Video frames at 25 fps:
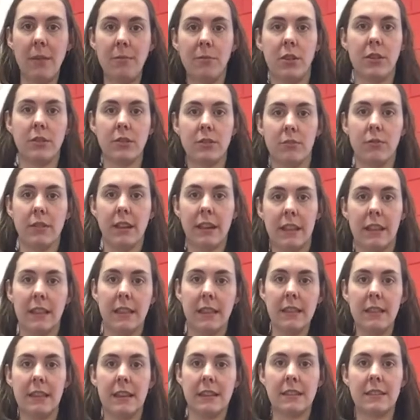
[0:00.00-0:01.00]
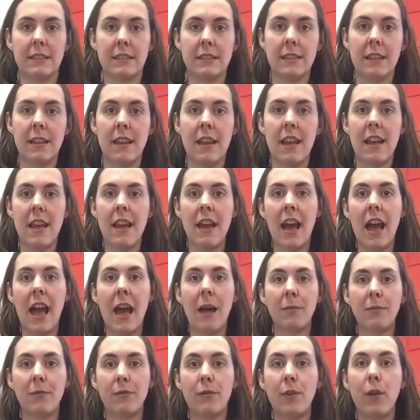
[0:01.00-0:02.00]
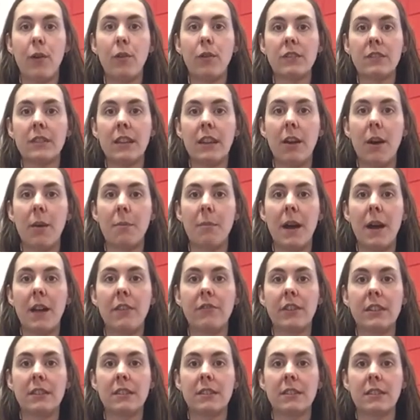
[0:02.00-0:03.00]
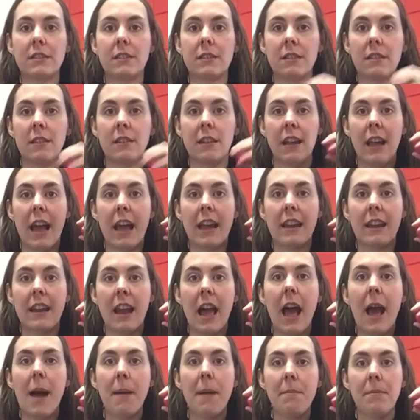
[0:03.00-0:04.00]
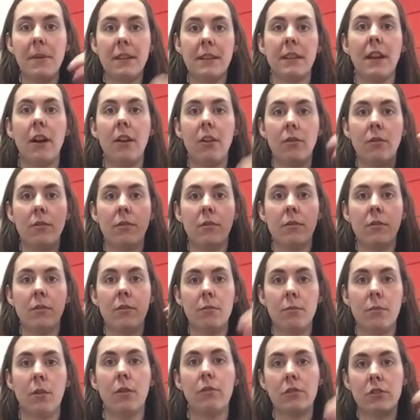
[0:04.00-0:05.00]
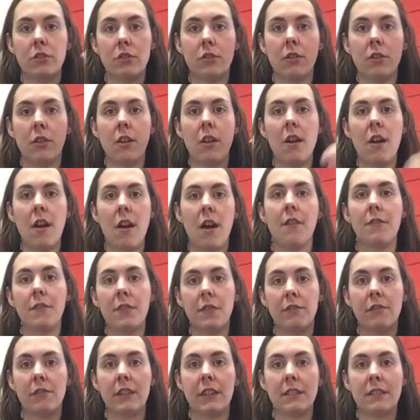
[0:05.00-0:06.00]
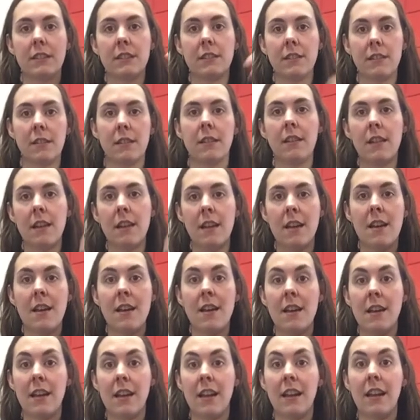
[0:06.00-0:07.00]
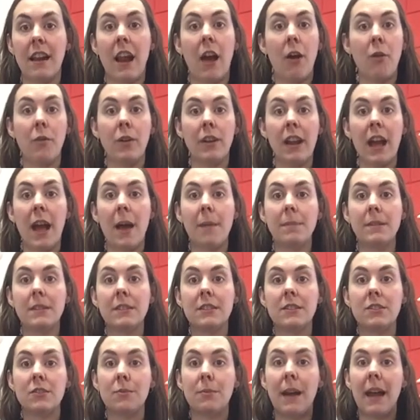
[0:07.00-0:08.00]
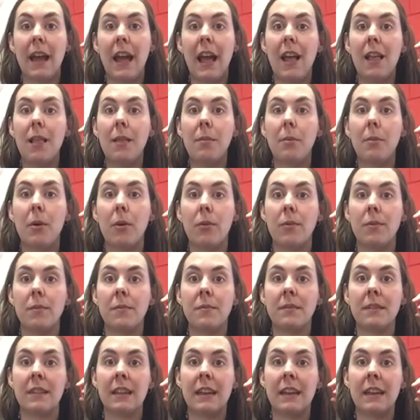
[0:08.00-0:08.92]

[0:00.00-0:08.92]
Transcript: I'm not doing this. I'm focusing on my wrist and an up and down motion of the wrist. Now what happens to my elbow?